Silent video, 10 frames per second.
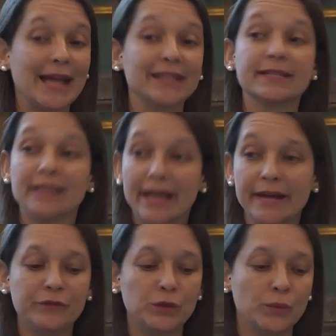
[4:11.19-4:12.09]

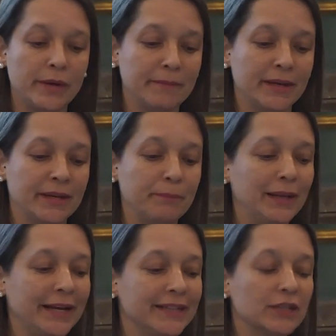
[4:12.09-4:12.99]
Enslaved women
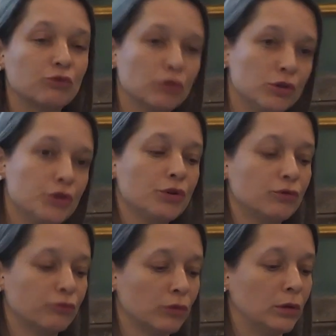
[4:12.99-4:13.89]
played a
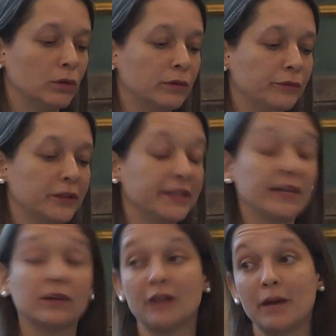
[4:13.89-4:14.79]
crucial role for the
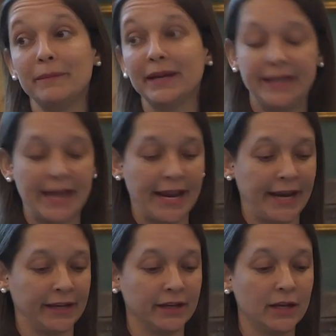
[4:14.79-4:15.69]
economic
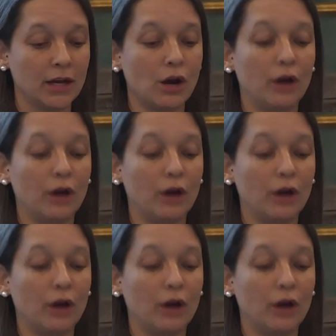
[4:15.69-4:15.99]
gain